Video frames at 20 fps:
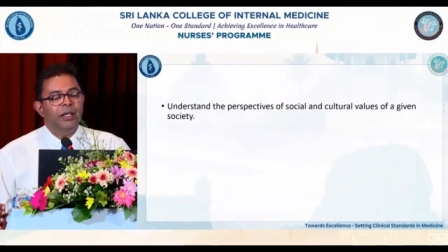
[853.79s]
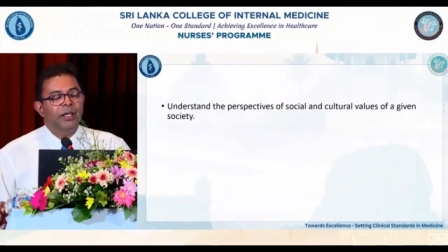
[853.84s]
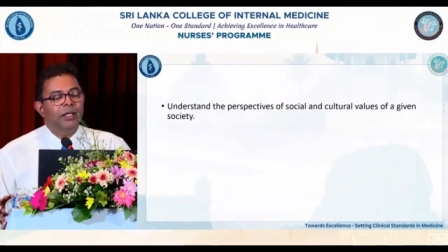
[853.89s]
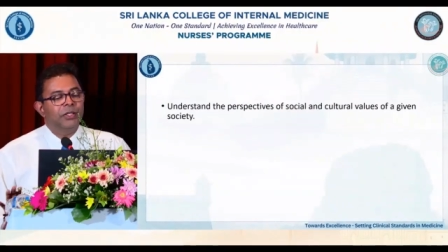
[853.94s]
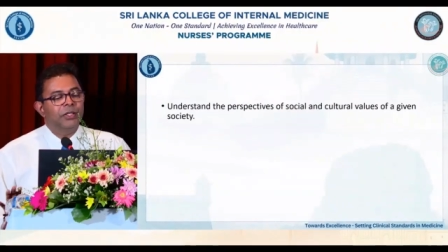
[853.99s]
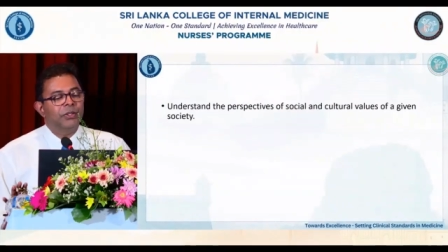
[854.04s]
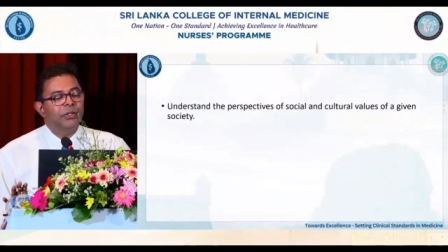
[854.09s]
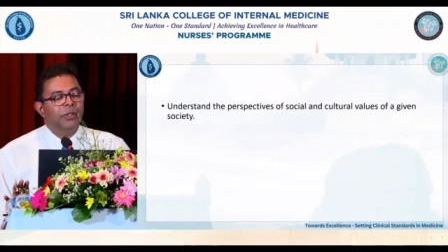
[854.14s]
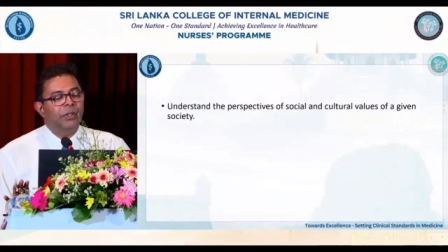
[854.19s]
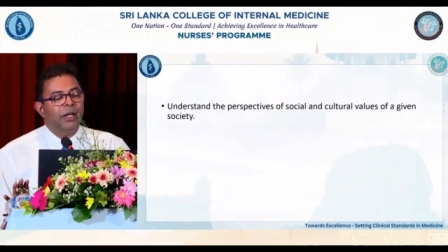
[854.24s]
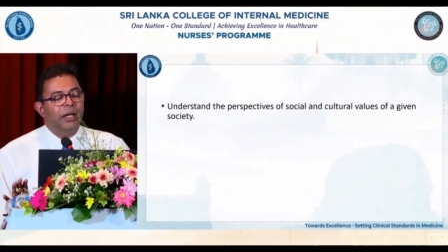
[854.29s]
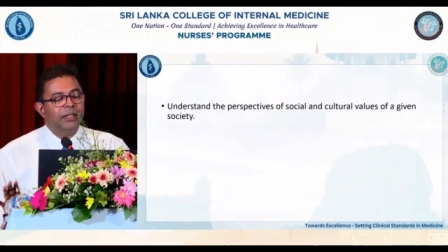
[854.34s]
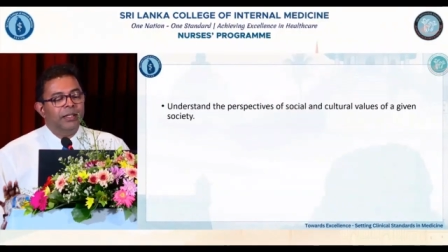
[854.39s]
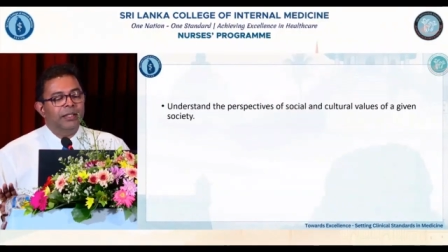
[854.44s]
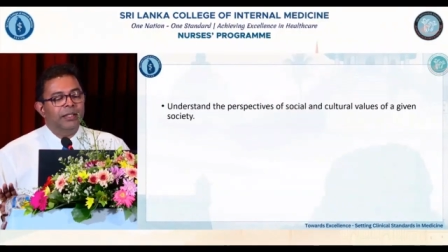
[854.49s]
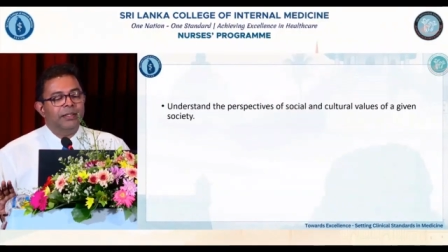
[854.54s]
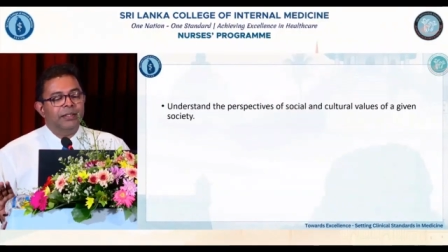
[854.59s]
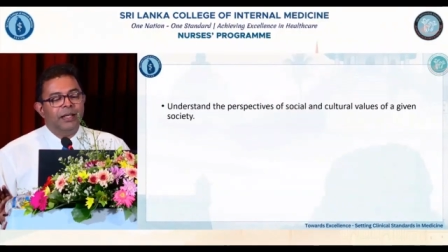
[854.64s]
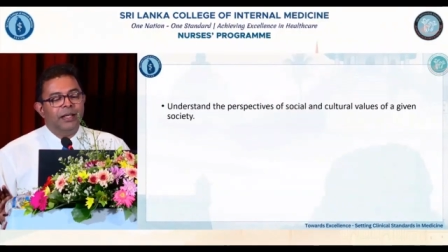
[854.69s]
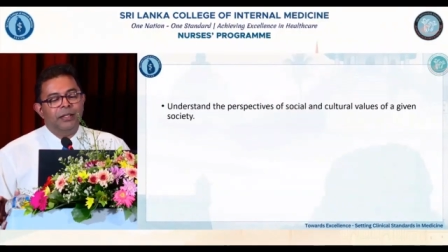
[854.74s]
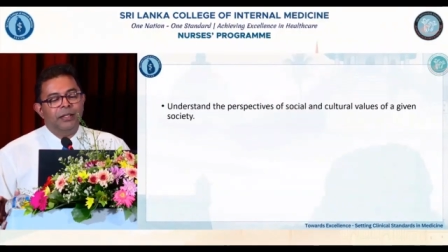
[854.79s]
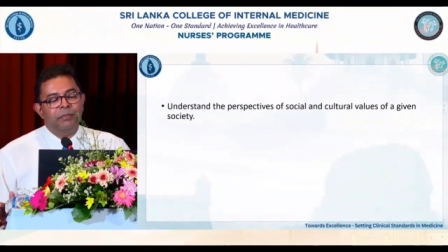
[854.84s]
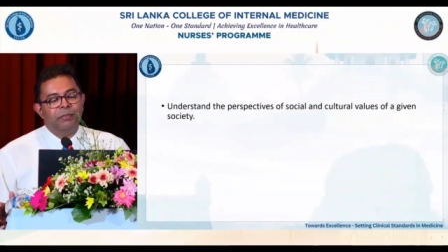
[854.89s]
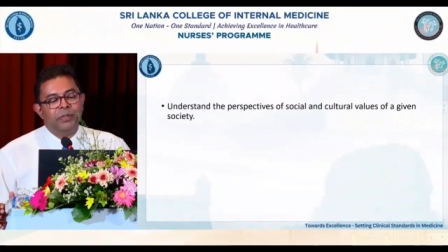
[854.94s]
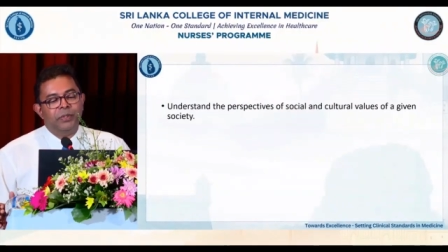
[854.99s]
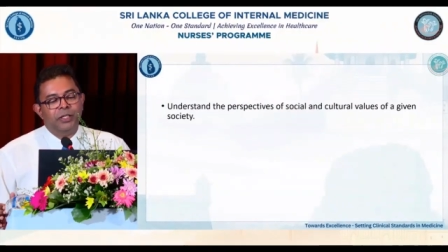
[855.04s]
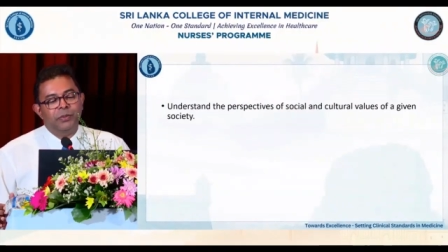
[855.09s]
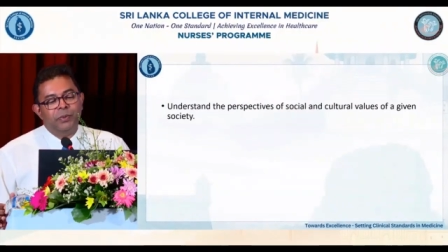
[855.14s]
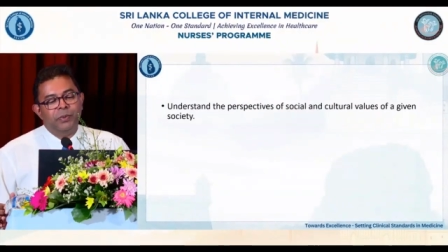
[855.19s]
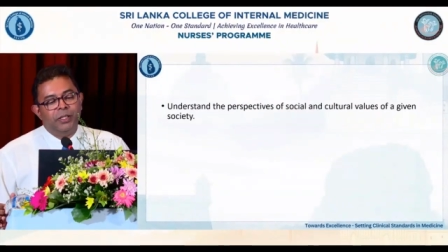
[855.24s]
So understand the
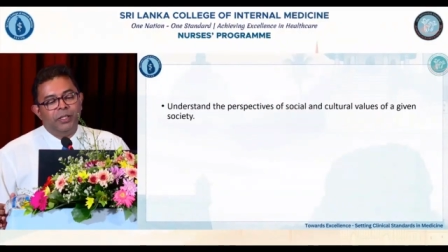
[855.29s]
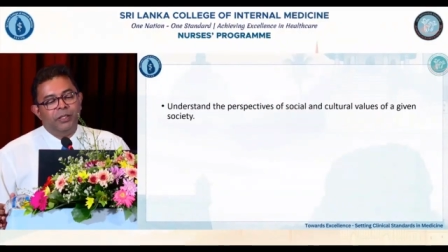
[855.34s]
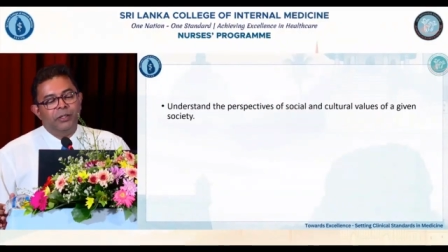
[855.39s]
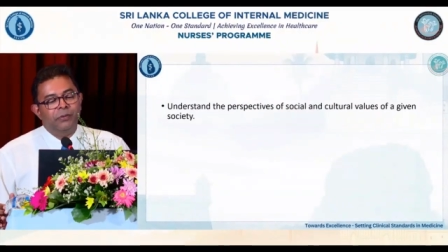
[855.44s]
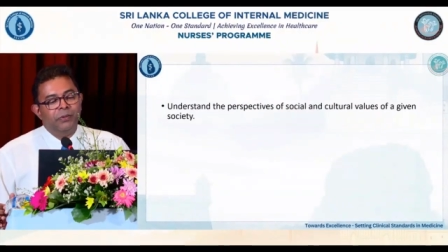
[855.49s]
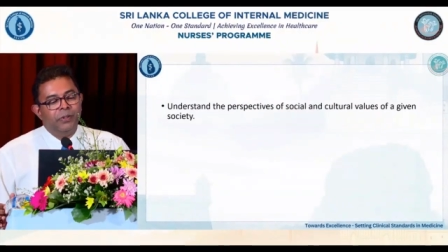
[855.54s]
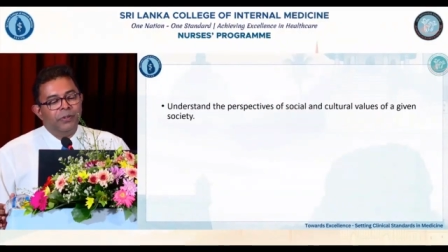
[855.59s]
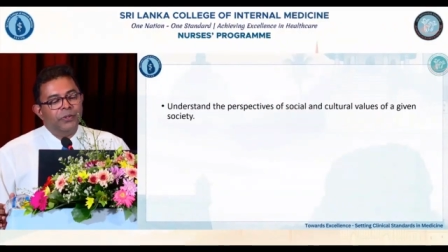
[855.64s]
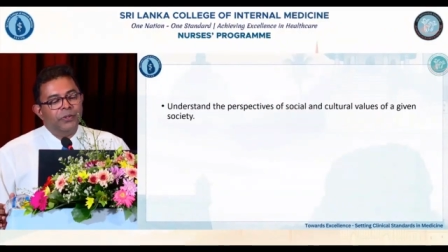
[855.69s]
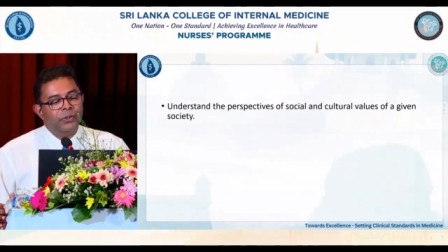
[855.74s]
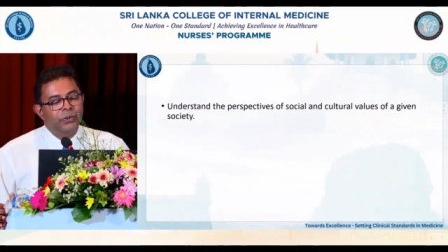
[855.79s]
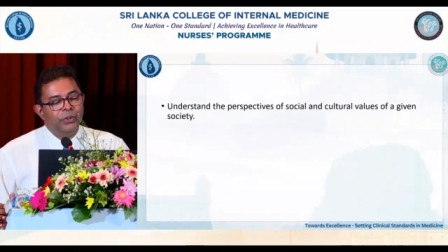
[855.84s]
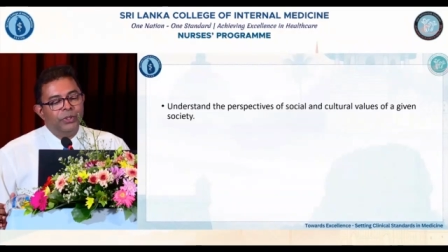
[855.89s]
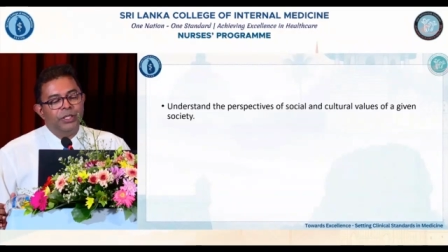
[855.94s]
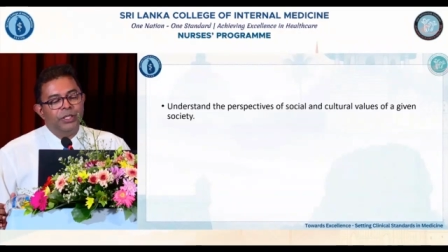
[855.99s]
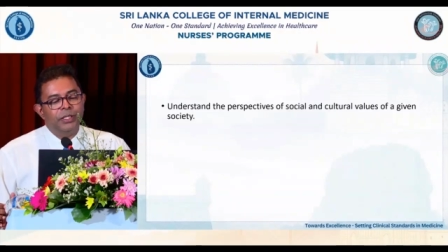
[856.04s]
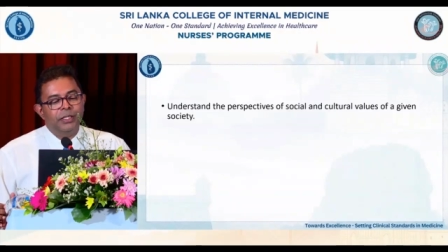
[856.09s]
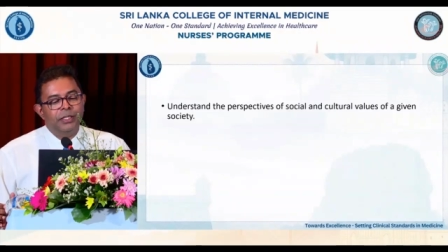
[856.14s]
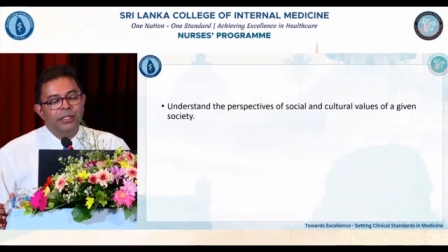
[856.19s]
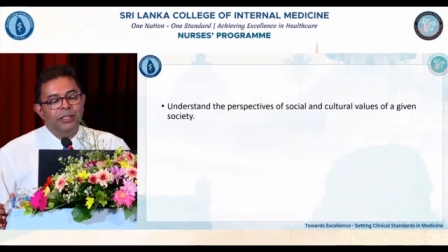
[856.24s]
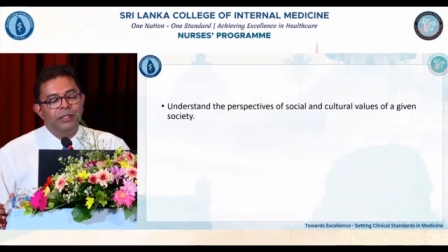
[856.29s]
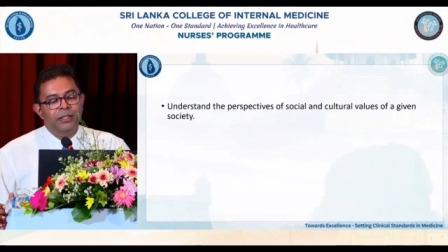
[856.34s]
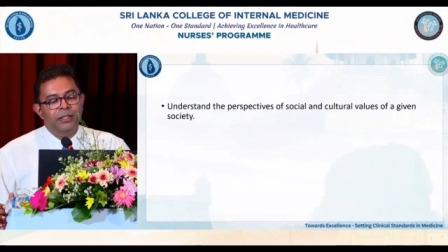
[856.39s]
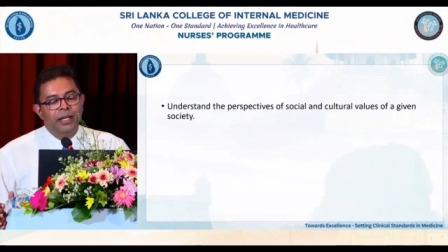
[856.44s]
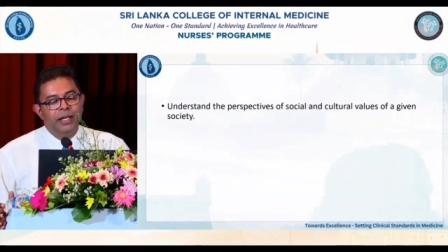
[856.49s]
perspective of social